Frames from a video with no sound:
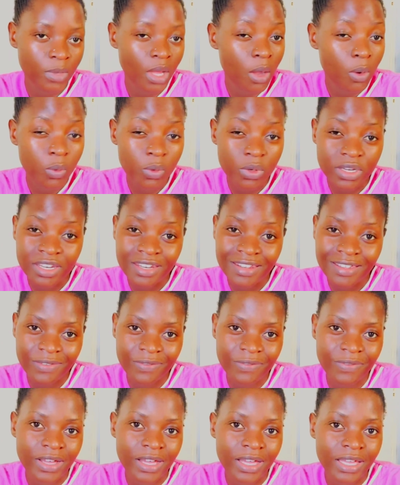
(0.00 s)

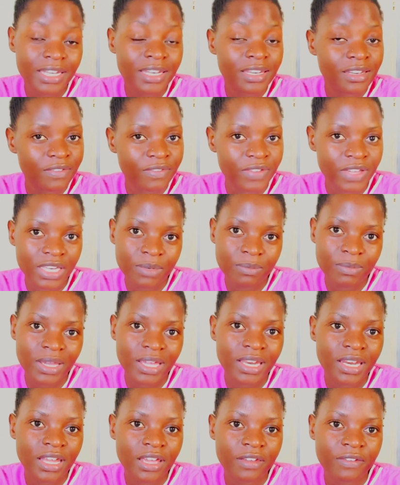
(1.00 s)
in
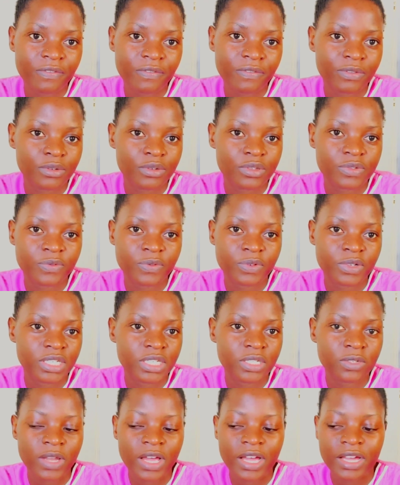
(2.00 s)
my life use for
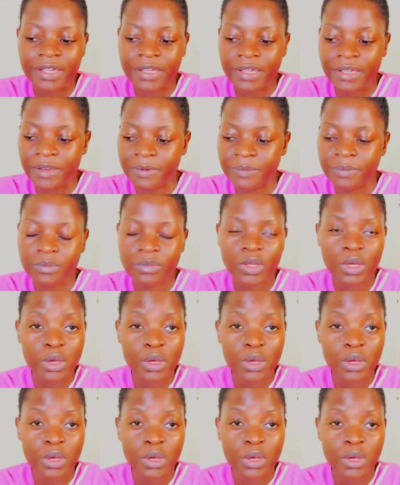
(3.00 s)
deal again.